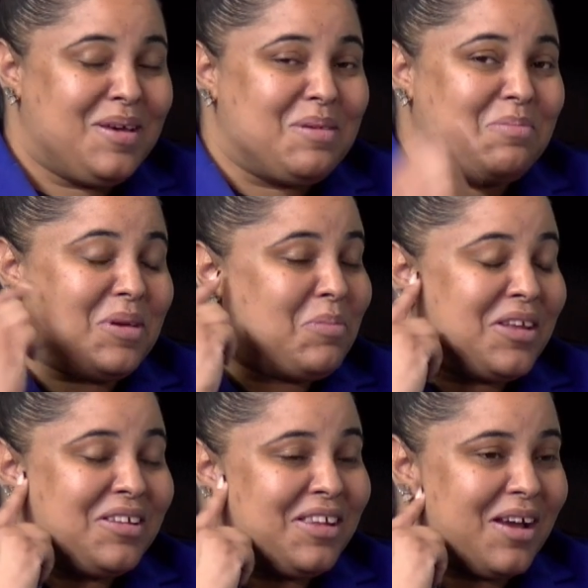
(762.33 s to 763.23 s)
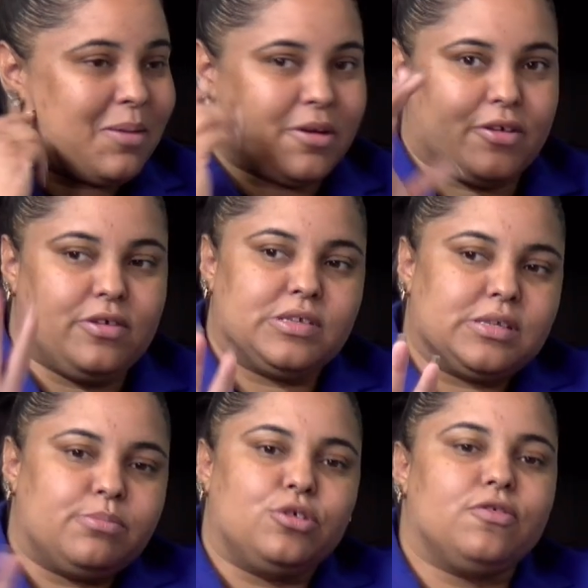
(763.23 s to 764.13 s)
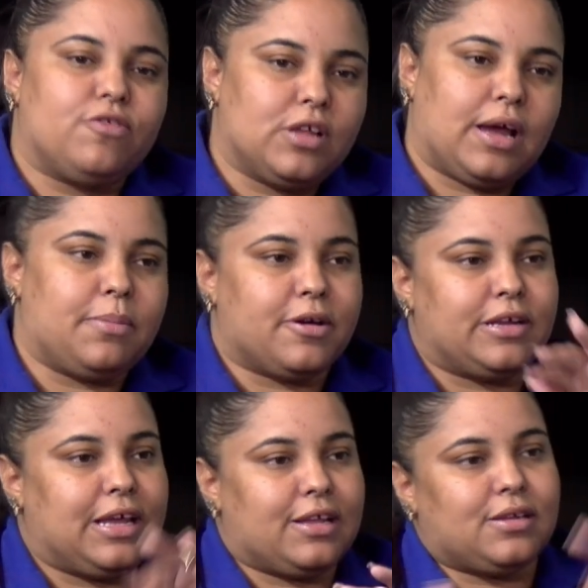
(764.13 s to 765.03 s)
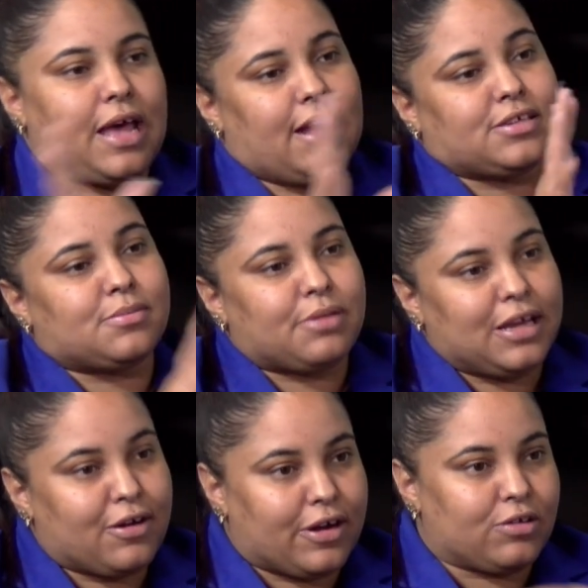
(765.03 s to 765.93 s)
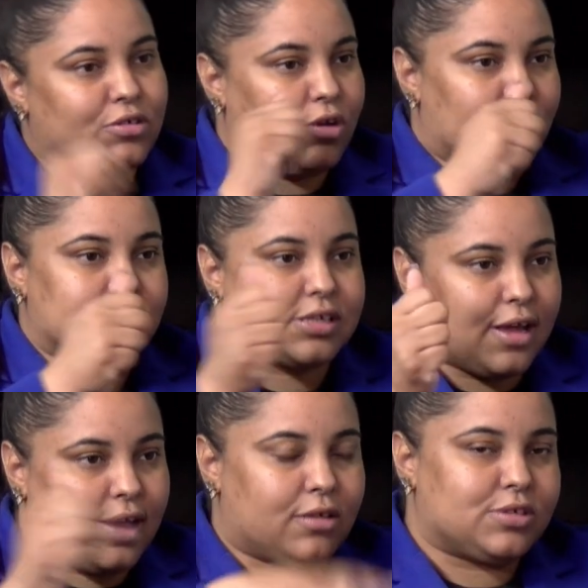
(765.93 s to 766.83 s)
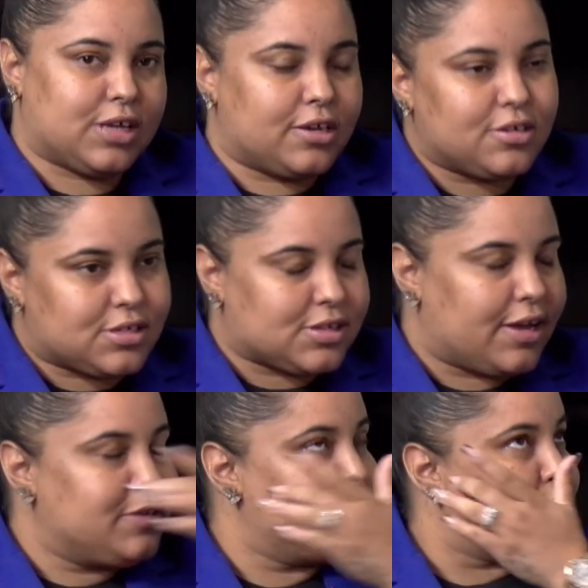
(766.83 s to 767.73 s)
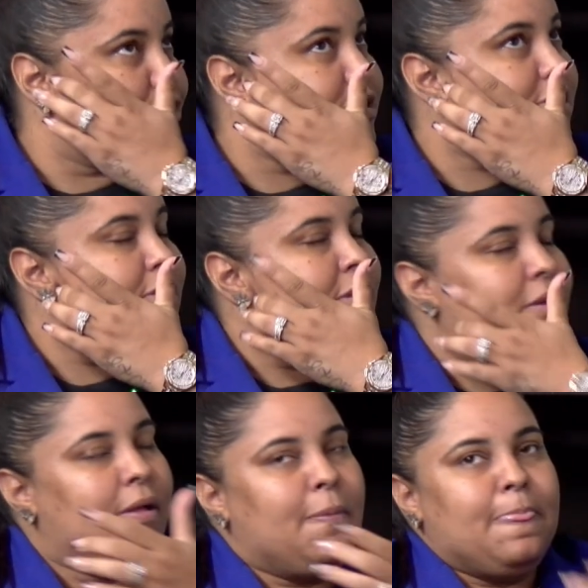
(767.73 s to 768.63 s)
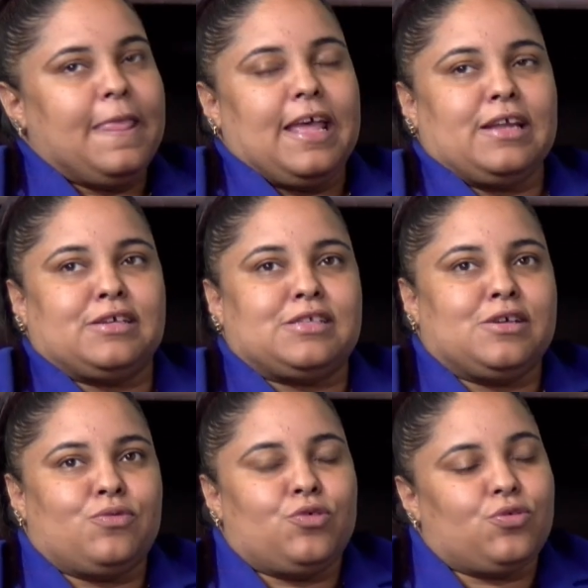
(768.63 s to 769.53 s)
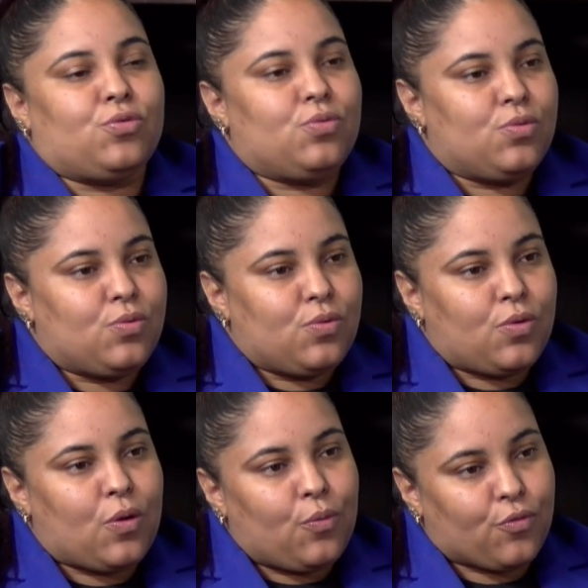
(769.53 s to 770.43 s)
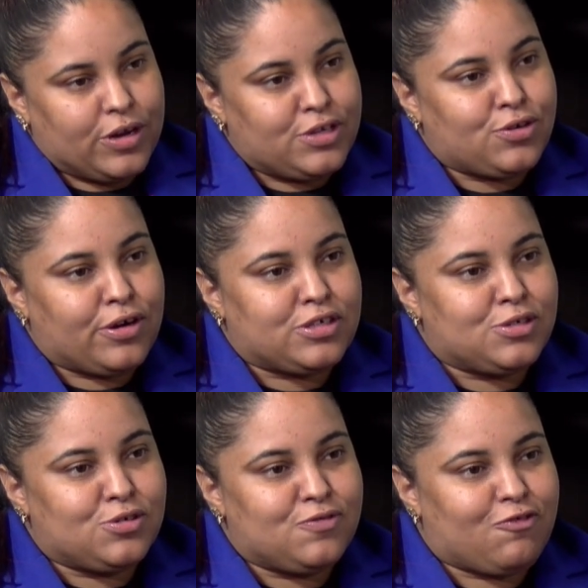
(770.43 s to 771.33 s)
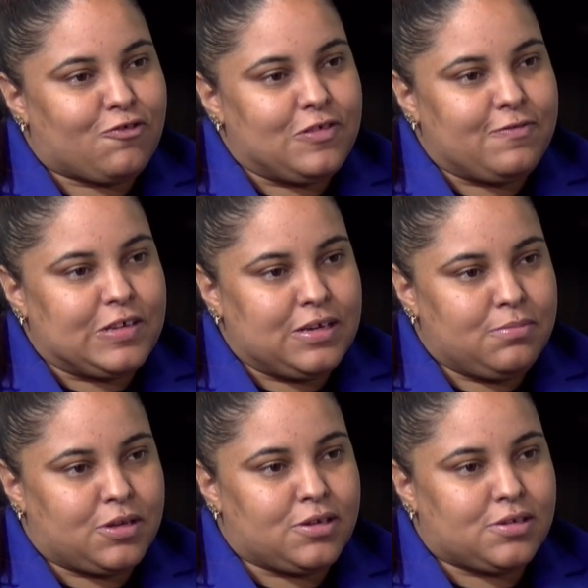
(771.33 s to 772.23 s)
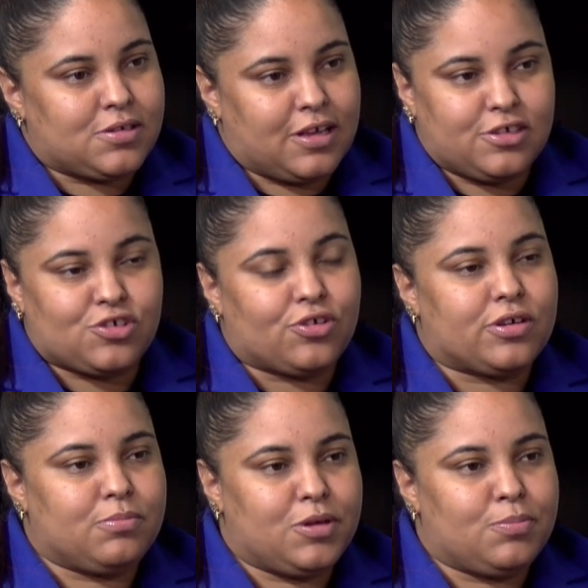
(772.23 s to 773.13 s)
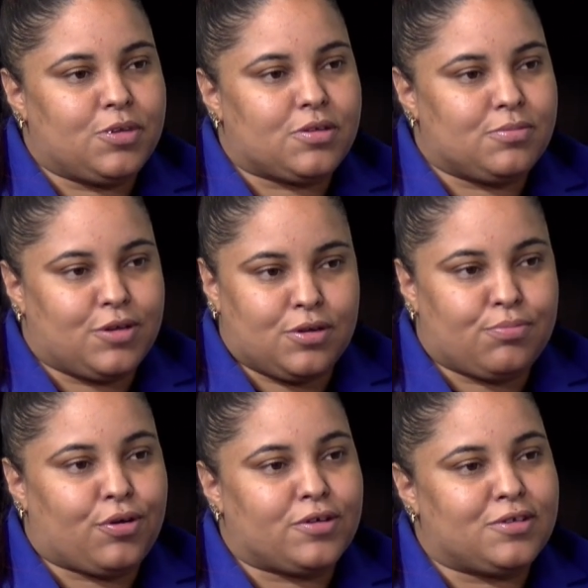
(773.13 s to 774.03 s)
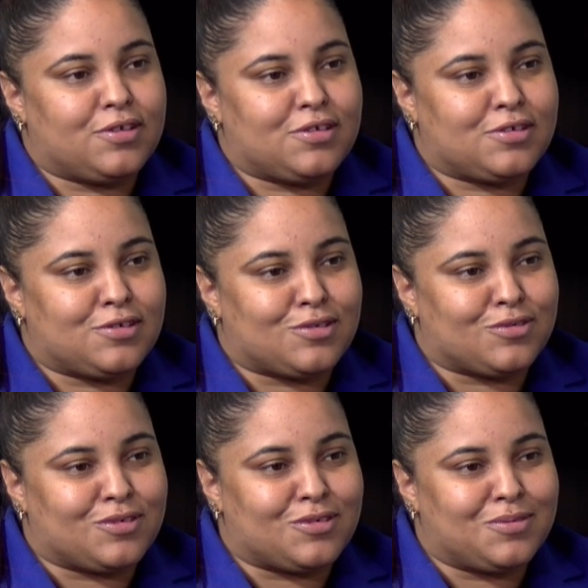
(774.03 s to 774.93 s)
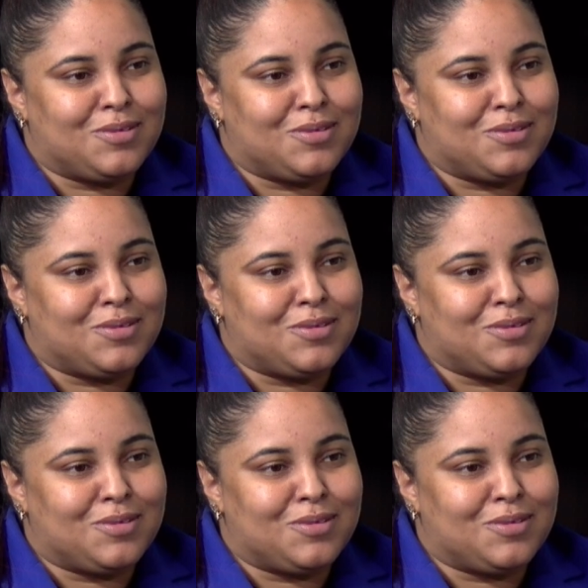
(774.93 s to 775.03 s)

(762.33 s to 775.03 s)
Meet me in the library. It was a beautiful library that has a playground on outside of the sliding doors. And I said, well, read to our children for 15 minutes. That is your commitment to being a part of this sisterhood.